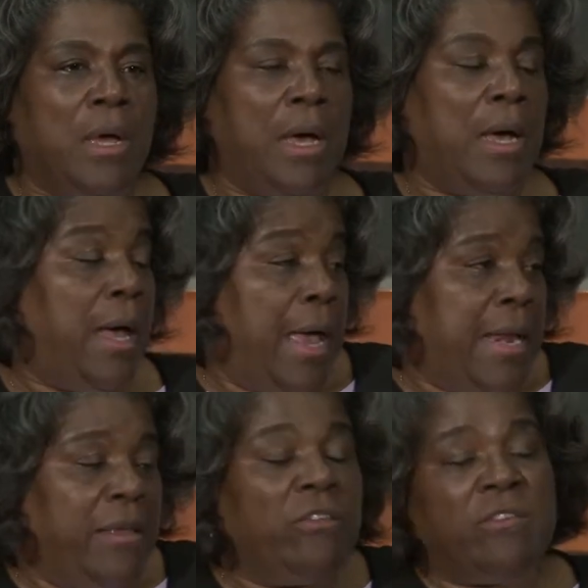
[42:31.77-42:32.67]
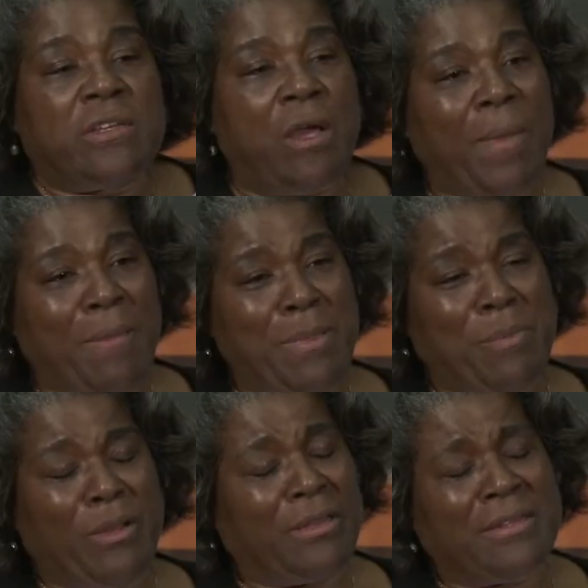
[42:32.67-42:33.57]
uh, and I used to tell my
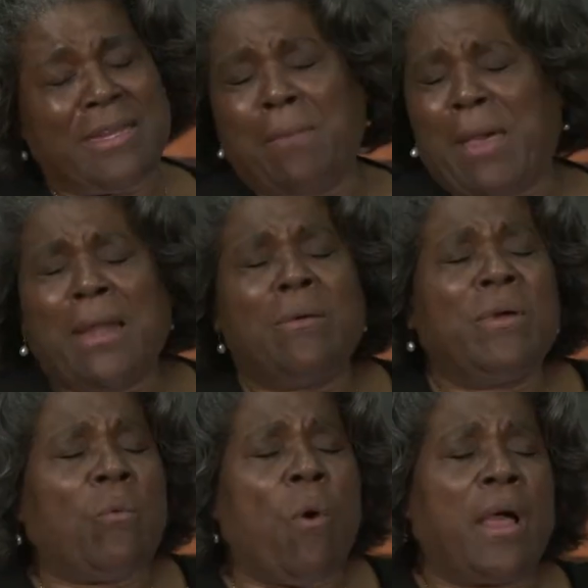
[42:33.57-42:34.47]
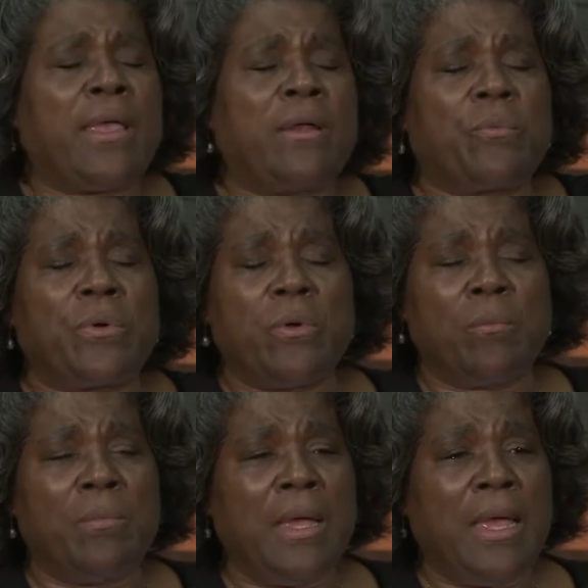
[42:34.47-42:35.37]
people all the time I don't want to walk in a
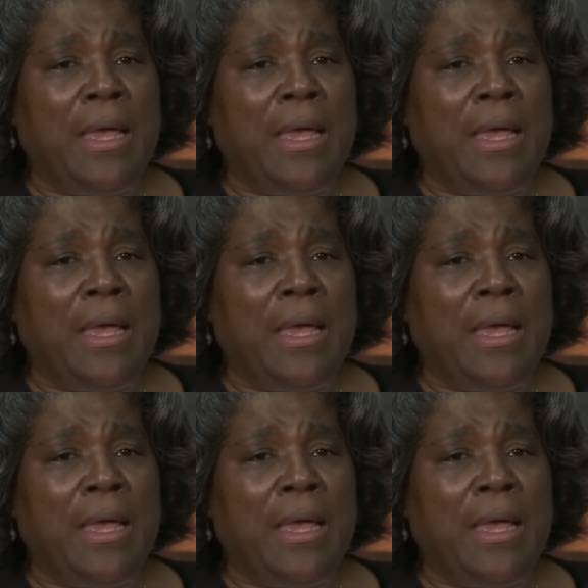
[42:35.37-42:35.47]
room